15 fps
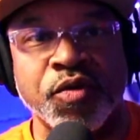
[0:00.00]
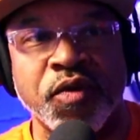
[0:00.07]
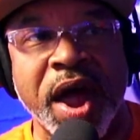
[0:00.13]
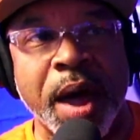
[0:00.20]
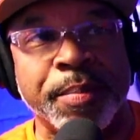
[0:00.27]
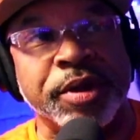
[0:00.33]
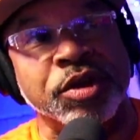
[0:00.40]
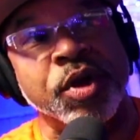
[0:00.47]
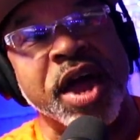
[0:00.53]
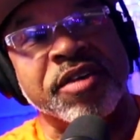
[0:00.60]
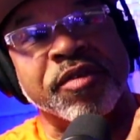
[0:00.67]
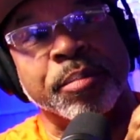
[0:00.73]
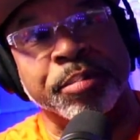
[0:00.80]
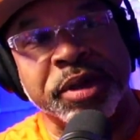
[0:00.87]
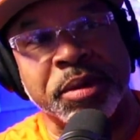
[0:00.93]
a rapper and you
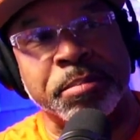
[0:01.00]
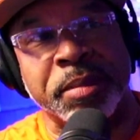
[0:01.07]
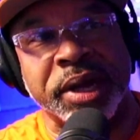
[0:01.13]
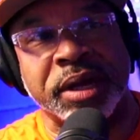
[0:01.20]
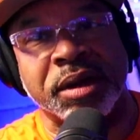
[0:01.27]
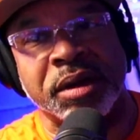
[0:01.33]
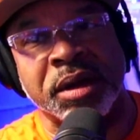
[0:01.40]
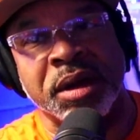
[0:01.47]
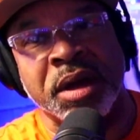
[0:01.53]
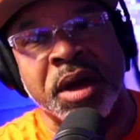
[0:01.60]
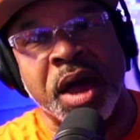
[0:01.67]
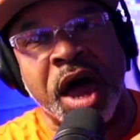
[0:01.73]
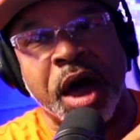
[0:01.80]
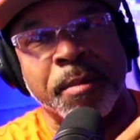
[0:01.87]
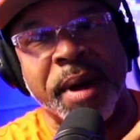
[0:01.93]
have a beat maker,
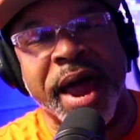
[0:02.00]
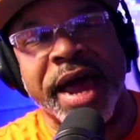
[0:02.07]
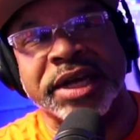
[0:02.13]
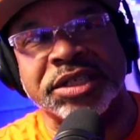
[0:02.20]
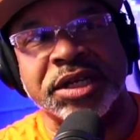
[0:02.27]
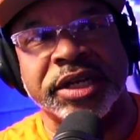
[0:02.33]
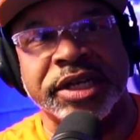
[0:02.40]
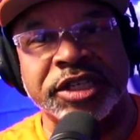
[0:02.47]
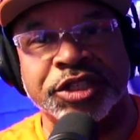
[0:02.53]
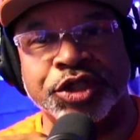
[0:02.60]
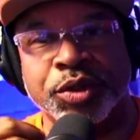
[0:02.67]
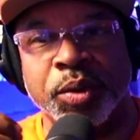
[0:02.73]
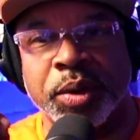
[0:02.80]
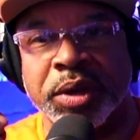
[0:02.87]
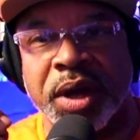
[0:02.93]
I'm actually
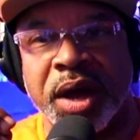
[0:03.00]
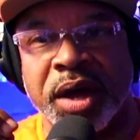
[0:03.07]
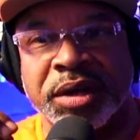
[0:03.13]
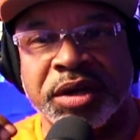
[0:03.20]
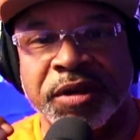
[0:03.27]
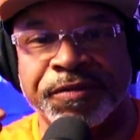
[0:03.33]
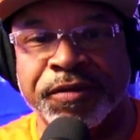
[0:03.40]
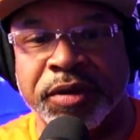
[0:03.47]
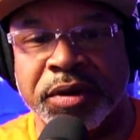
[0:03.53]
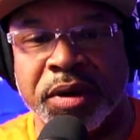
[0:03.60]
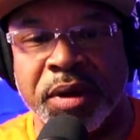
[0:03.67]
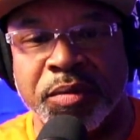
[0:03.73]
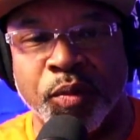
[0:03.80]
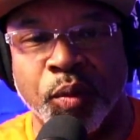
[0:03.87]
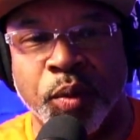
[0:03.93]
showing y'all different
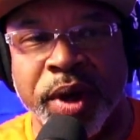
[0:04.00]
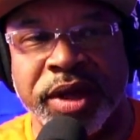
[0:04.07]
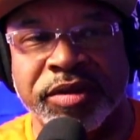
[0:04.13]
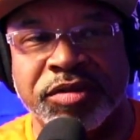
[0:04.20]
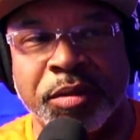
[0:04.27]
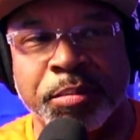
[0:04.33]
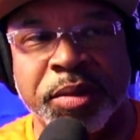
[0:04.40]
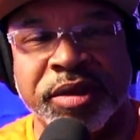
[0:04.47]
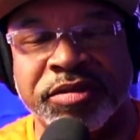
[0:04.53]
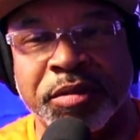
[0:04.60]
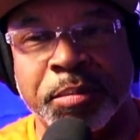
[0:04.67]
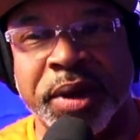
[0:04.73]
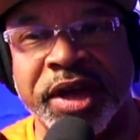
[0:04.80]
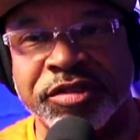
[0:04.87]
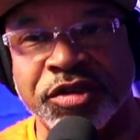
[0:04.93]
ways to mix
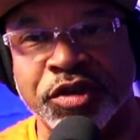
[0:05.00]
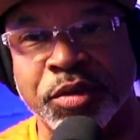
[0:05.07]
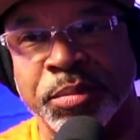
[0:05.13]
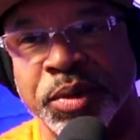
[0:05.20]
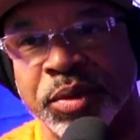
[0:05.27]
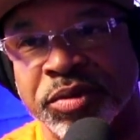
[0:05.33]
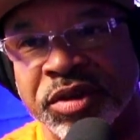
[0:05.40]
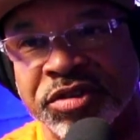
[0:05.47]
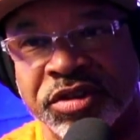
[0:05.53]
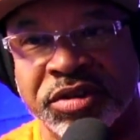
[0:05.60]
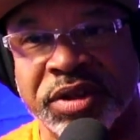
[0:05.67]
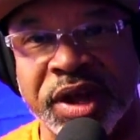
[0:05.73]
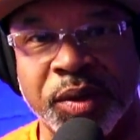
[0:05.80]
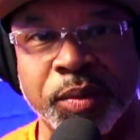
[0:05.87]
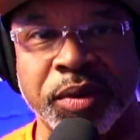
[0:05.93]
and master your music,
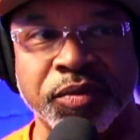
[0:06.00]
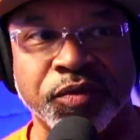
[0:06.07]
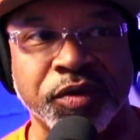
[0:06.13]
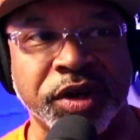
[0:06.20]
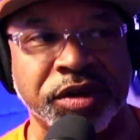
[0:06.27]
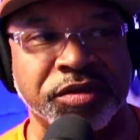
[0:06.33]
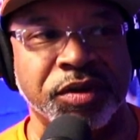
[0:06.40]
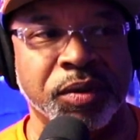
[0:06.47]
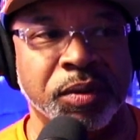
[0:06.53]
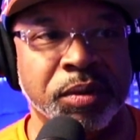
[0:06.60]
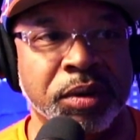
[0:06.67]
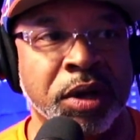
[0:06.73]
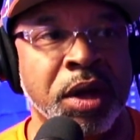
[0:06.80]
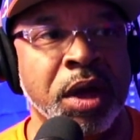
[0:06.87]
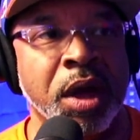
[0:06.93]
just like what Ren is
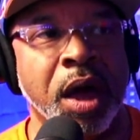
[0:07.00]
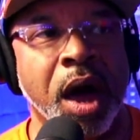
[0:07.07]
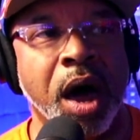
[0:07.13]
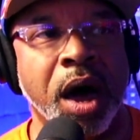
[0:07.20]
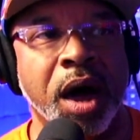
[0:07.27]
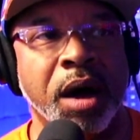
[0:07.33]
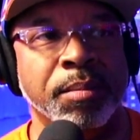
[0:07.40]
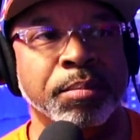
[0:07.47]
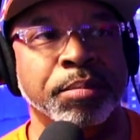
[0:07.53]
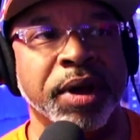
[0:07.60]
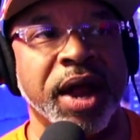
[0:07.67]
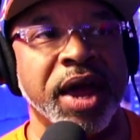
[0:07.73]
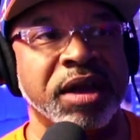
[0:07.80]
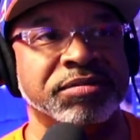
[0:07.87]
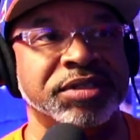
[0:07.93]
doing. Um,
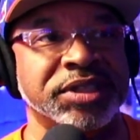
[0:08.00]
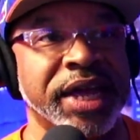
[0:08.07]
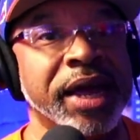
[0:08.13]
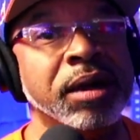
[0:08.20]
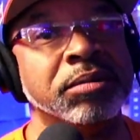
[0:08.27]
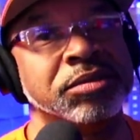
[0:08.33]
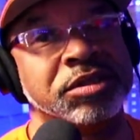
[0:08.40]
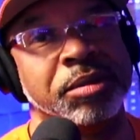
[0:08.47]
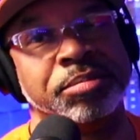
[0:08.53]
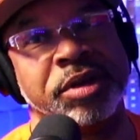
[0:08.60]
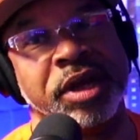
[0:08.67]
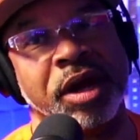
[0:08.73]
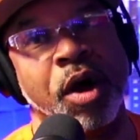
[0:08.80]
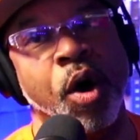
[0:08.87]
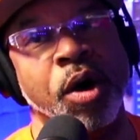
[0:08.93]
but I have sounds up
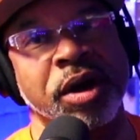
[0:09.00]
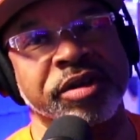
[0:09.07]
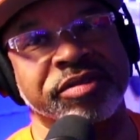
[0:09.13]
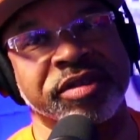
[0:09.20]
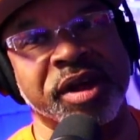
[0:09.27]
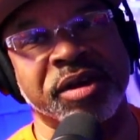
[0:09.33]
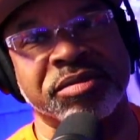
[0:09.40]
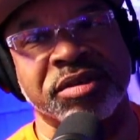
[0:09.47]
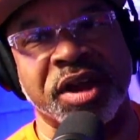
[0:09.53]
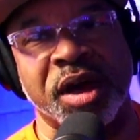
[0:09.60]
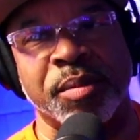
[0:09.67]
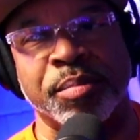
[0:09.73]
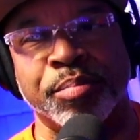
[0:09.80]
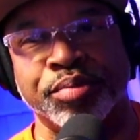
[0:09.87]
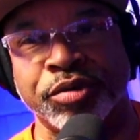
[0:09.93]
there. All the sounds that
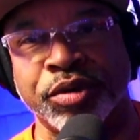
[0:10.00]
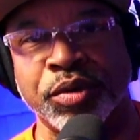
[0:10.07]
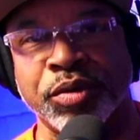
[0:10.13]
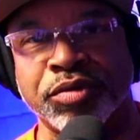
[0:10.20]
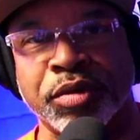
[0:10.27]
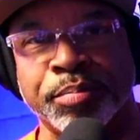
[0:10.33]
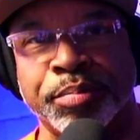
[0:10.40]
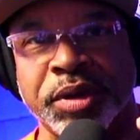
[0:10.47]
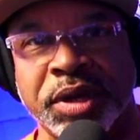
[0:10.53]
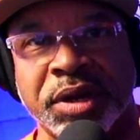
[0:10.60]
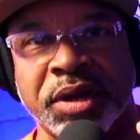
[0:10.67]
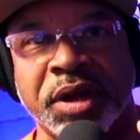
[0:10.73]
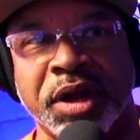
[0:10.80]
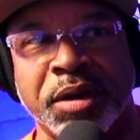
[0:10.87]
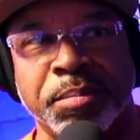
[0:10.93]
I produce a beat
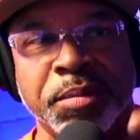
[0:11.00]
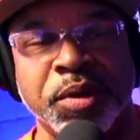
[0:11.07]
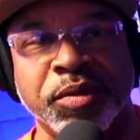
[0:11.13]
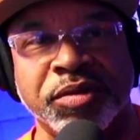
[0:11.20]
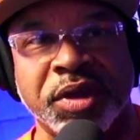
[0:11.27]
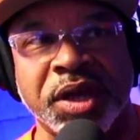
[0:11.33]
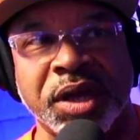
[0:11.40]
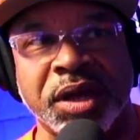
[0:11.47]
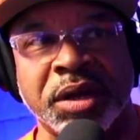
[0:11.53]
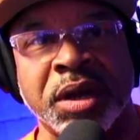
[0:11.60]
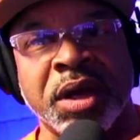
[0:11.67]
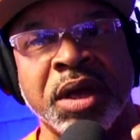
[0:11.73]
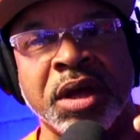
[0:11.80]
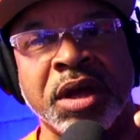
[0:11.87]
and music in,